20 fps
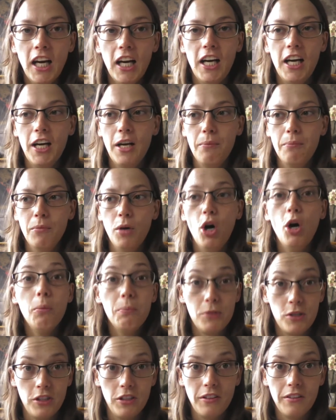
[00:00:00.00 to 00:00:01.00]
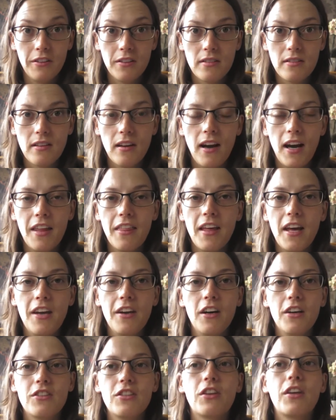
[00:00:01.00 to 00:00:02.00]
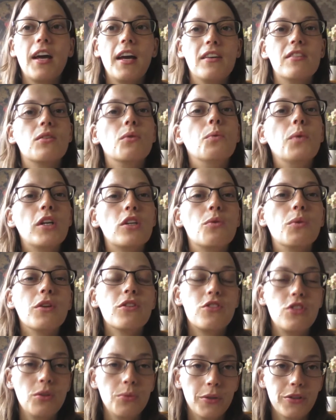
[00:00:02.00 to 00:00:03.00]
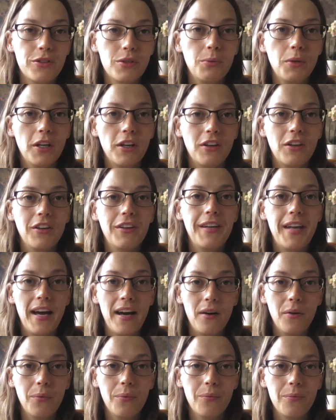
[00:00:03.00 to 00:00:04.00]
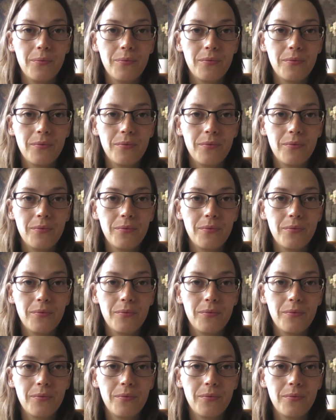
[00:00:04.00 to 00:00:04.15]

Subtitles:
options, I then asked, okay, so which ones do you want to work on now?